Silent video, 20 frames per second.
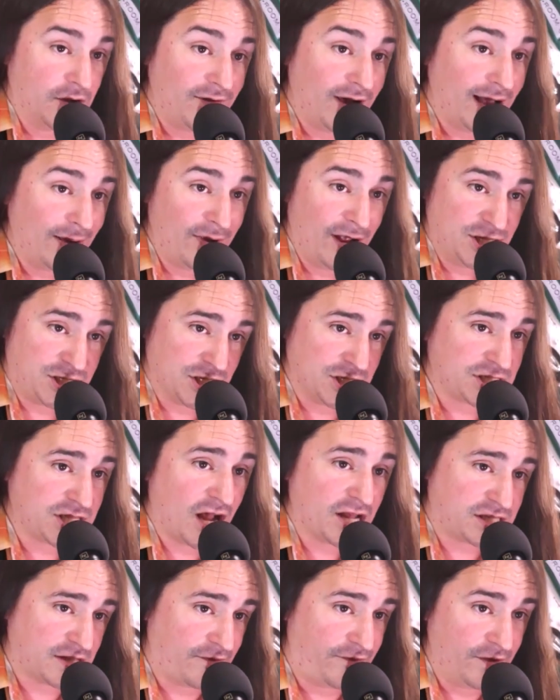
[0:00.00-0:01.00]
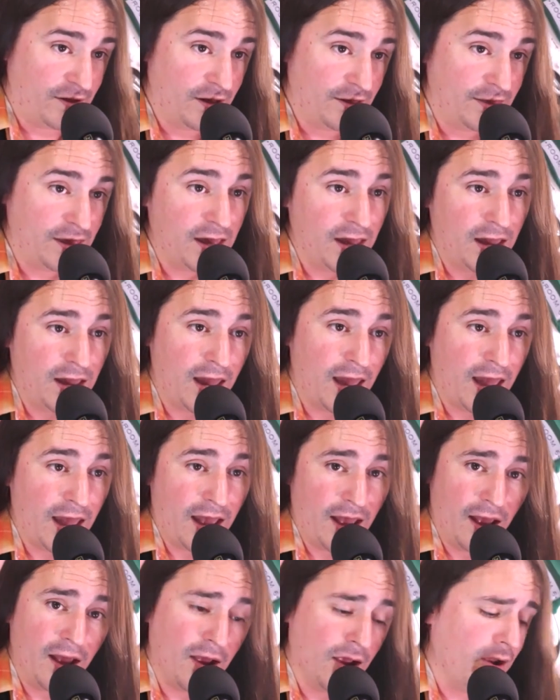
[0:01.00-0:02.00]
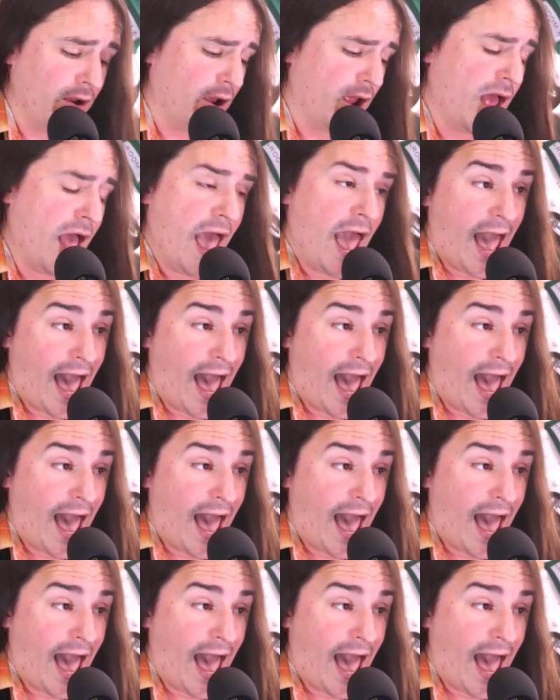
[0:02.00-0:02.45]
good vibrations start to fill the air.